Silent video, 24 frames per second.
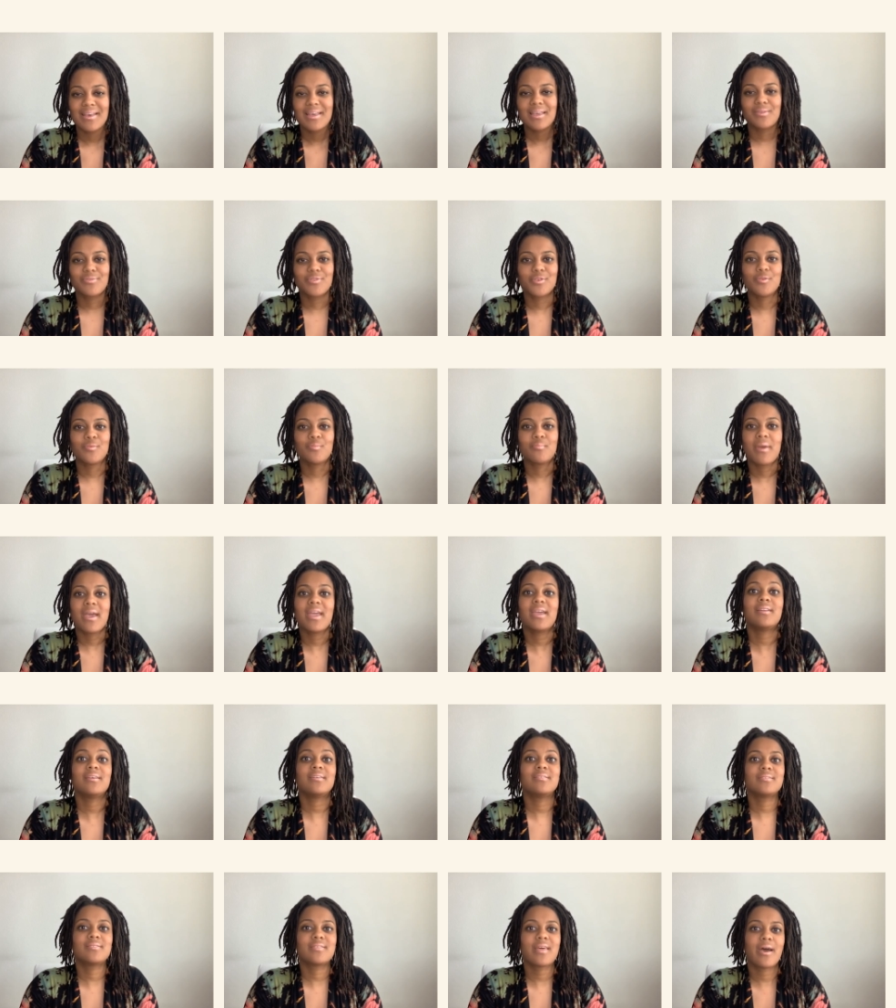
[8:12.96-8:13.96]
if you made
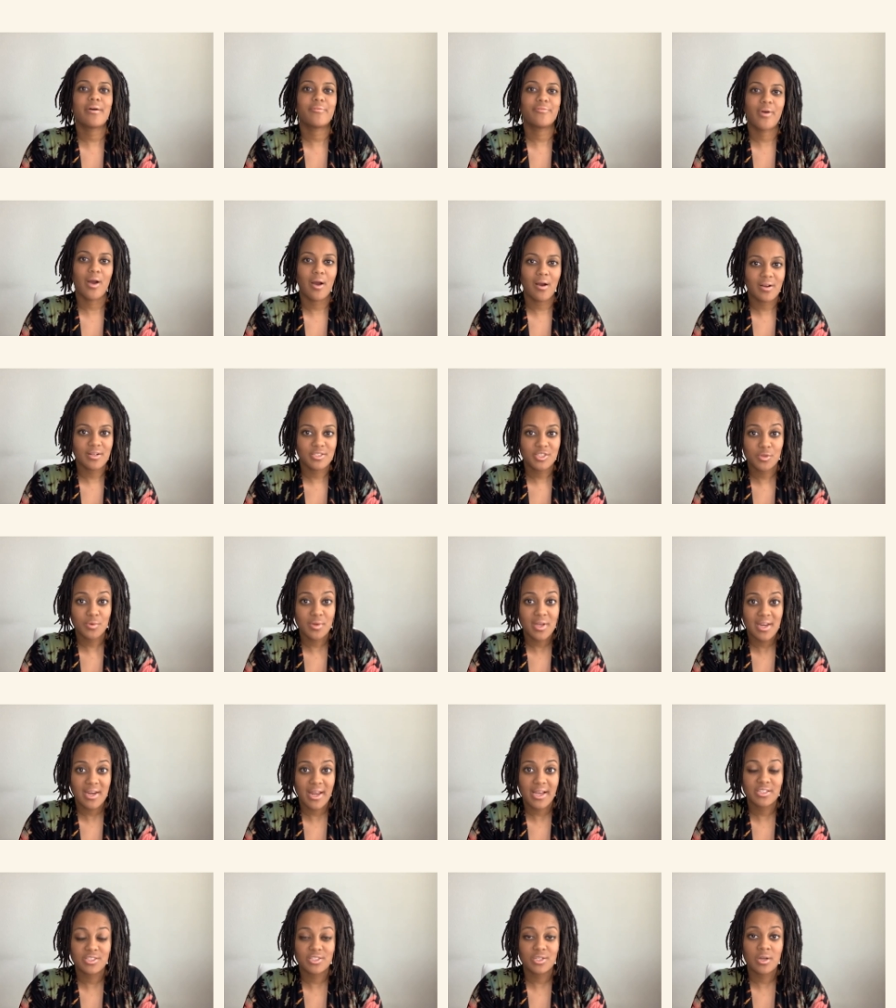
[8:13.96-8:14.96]
it that far into a
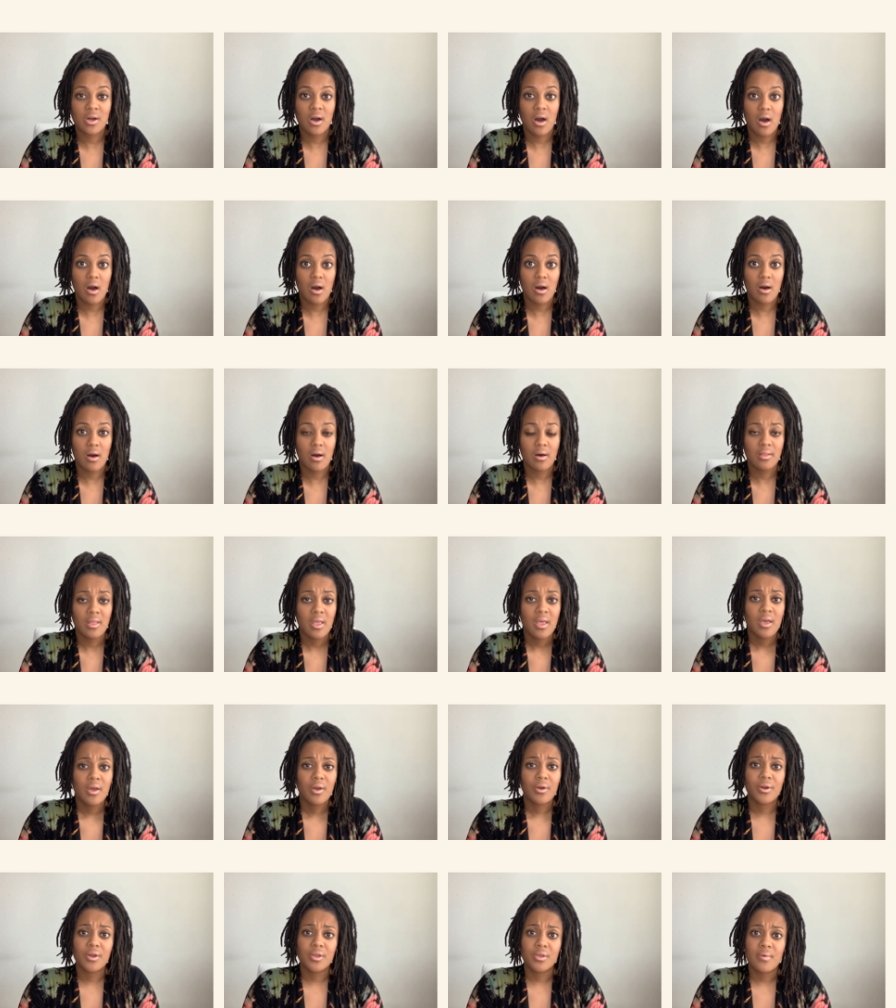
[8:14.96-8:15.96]
connection call
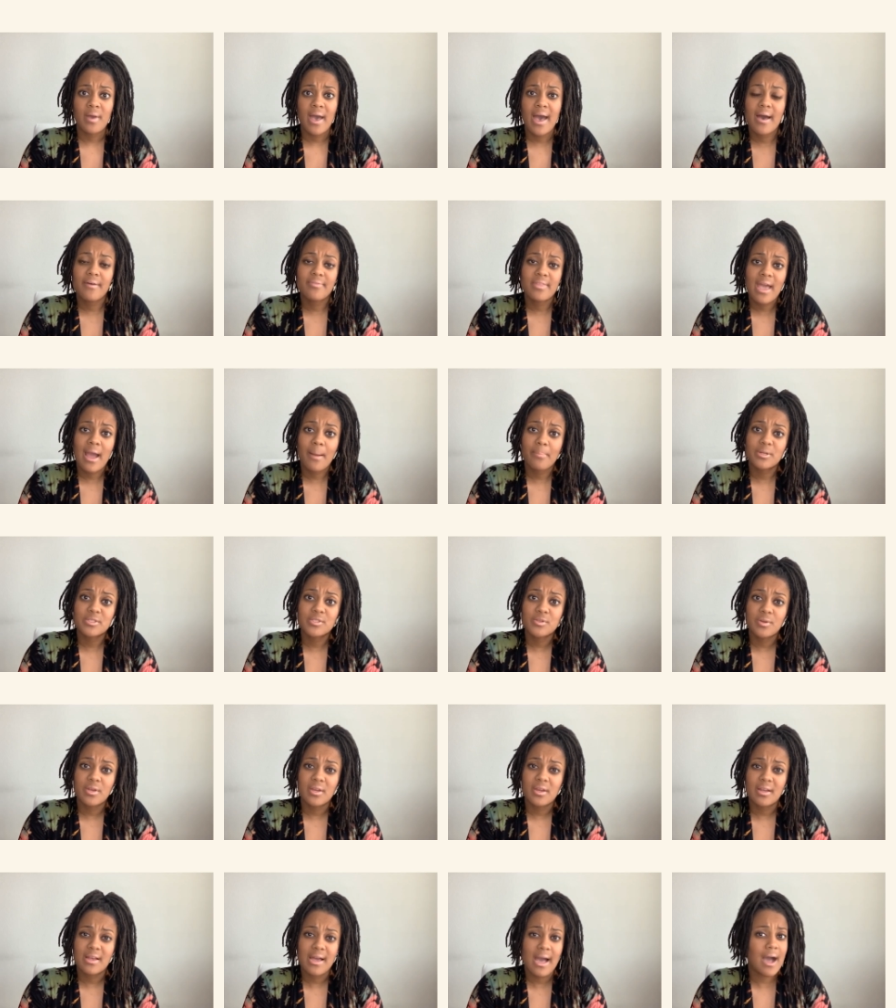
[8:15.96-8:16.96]
or you have the
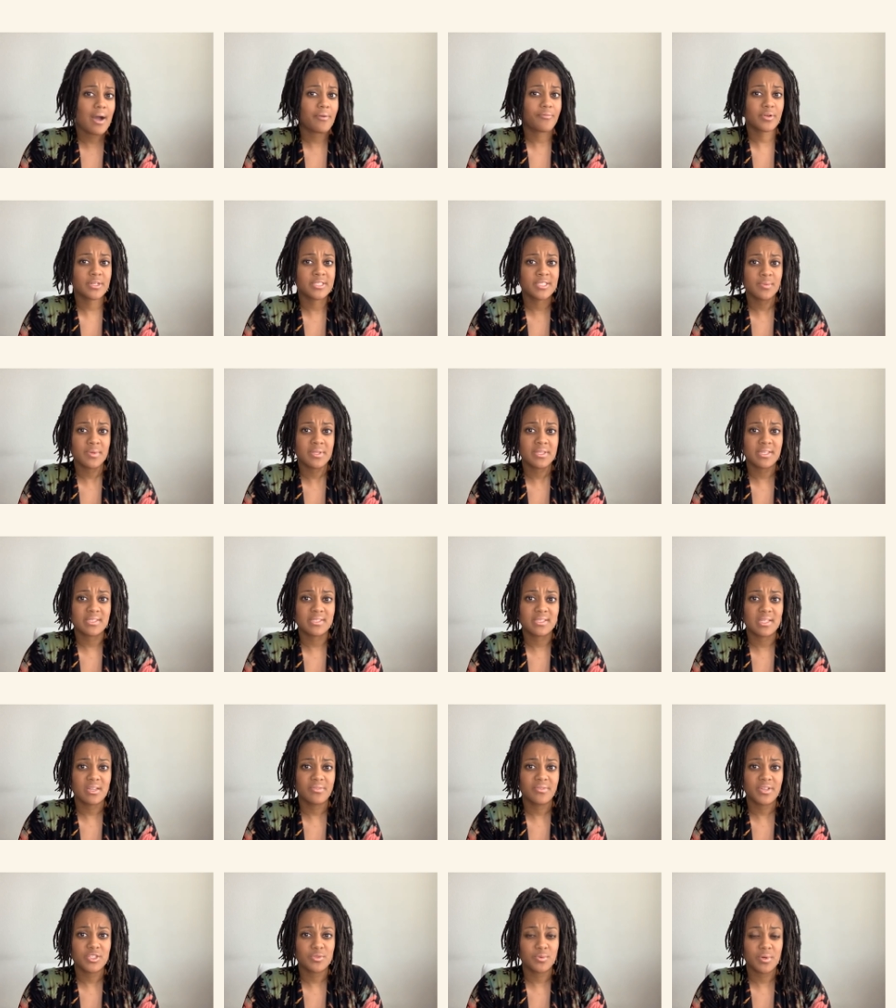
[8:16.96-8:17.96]
opportunity to conference with this
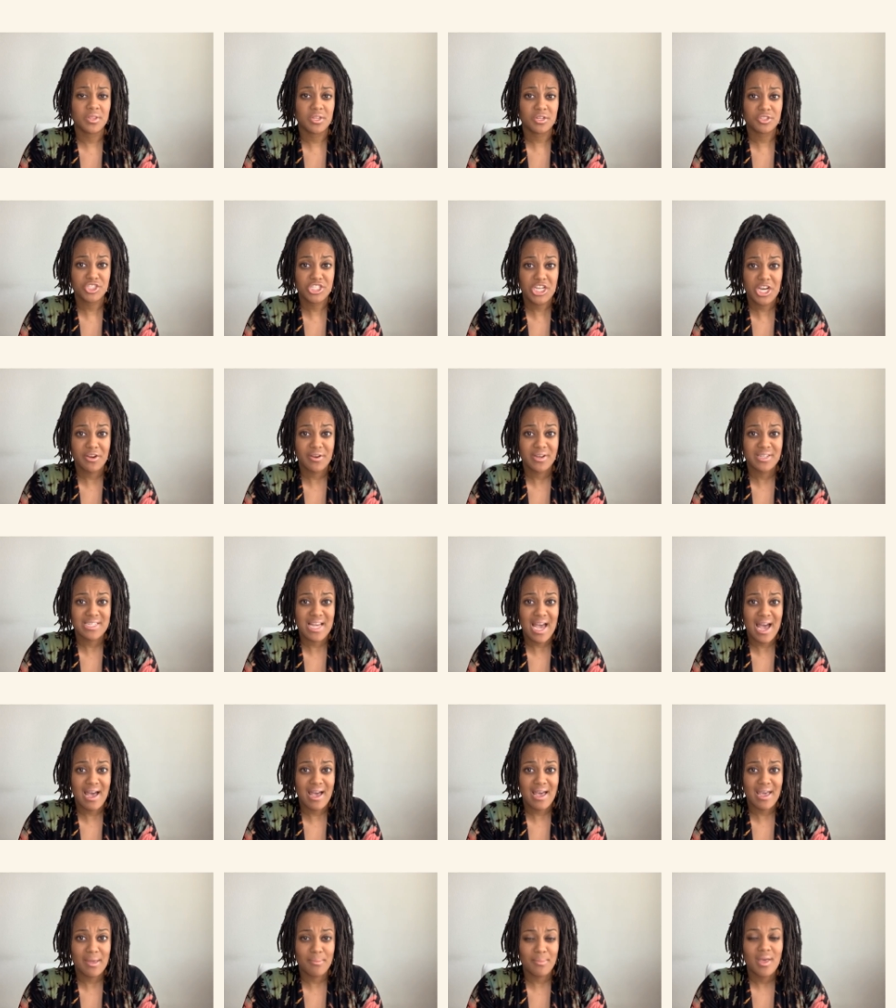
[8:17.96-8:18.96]
individual and they're sharing
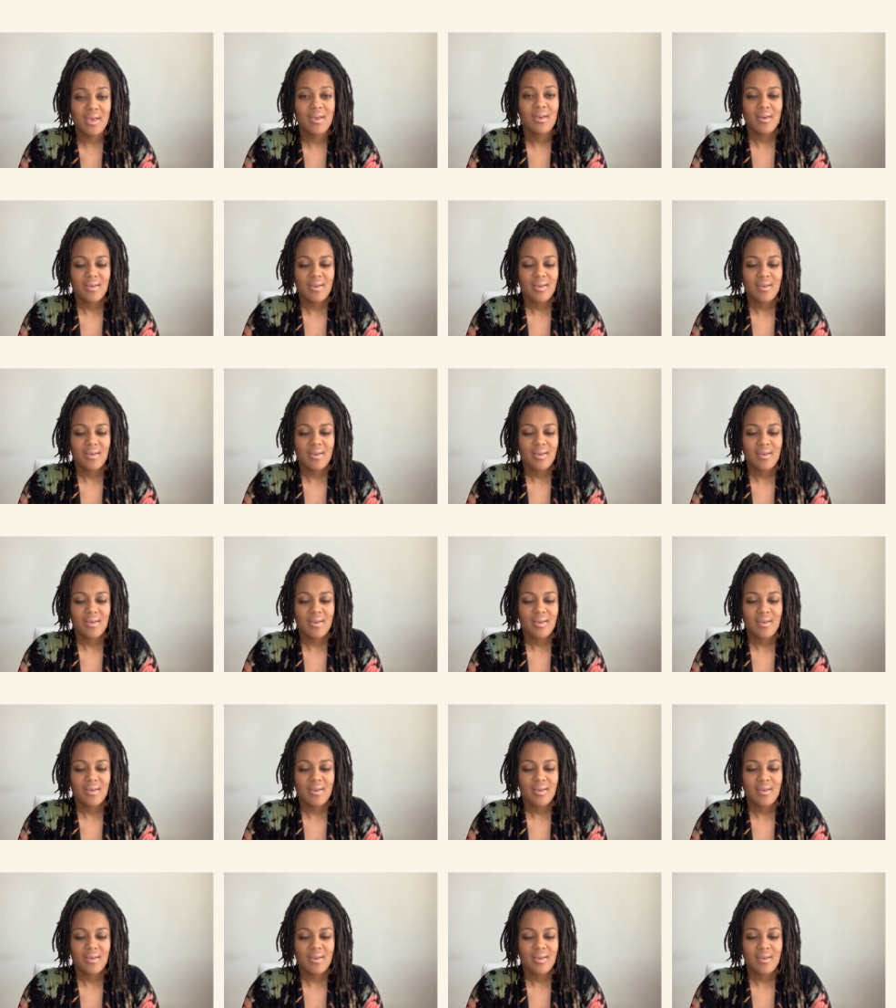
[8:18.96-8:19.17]
time,